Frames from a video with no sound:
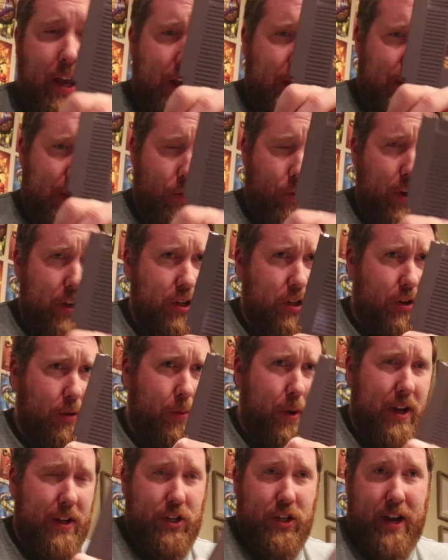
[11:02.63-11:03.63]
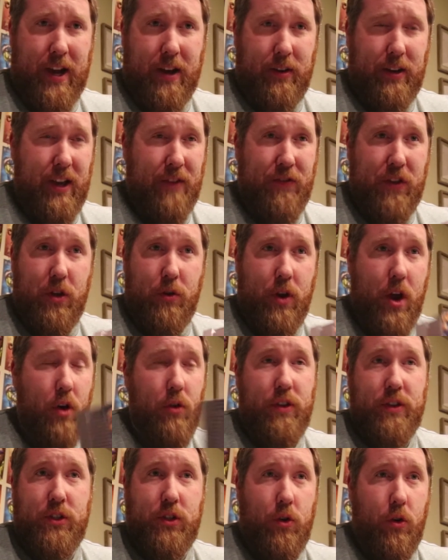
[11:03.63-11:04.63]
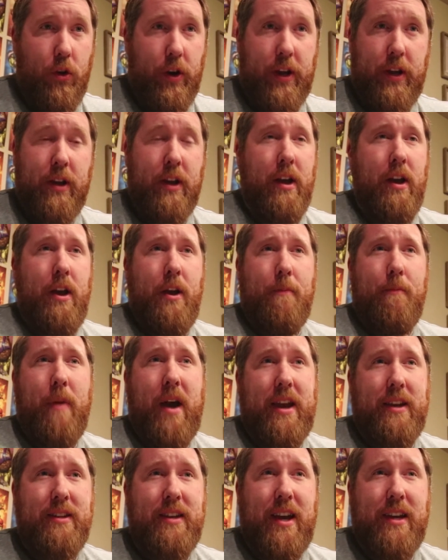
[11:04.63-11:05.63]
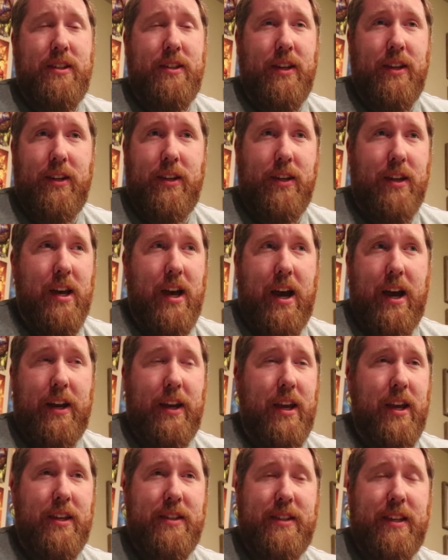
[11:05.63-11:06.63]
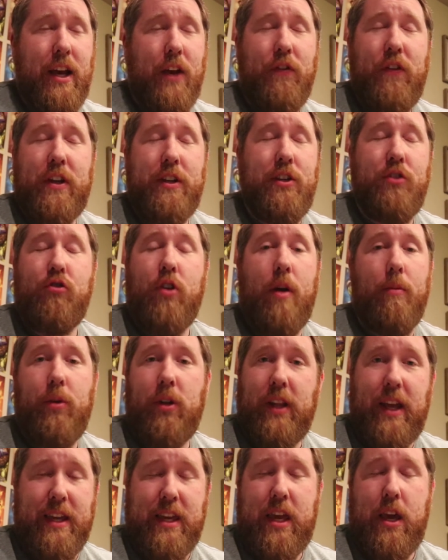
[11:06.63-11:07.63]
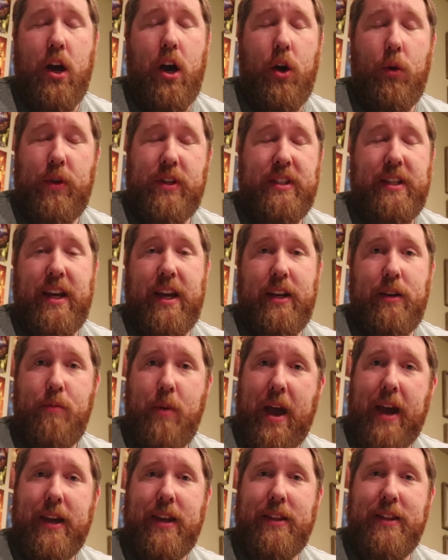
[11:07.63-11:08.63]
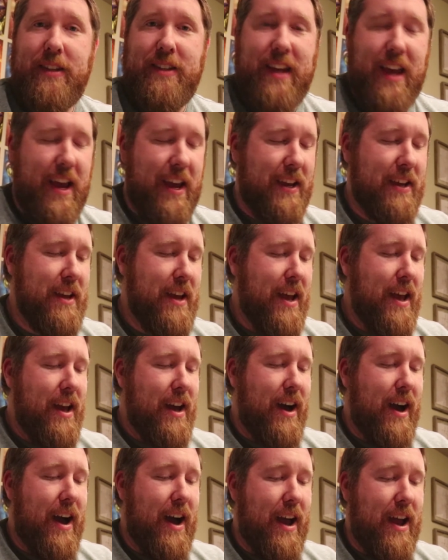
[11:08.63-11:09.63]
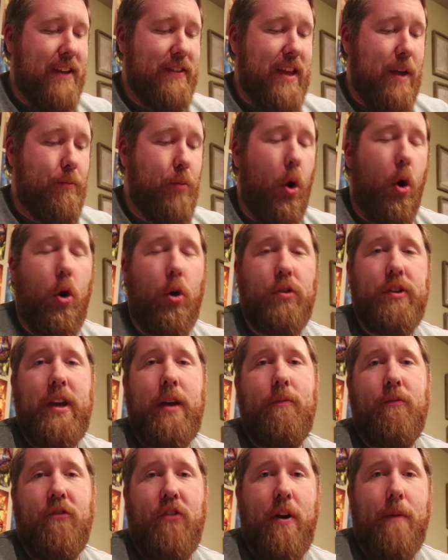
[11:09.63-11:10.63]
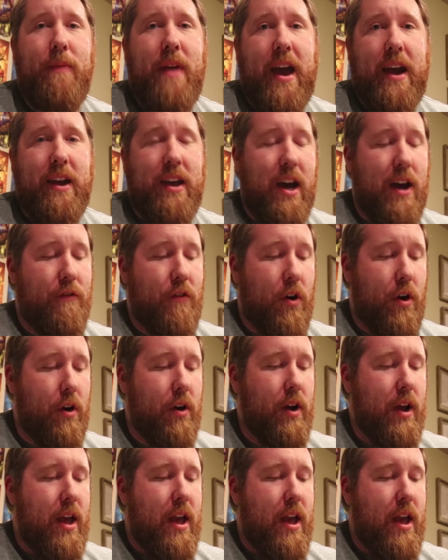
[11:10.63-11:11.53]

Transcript: The original Punch-Out. If you know the story, Mike Tyson got himself into trouble like he always did back in the day, and they pulled him from that cover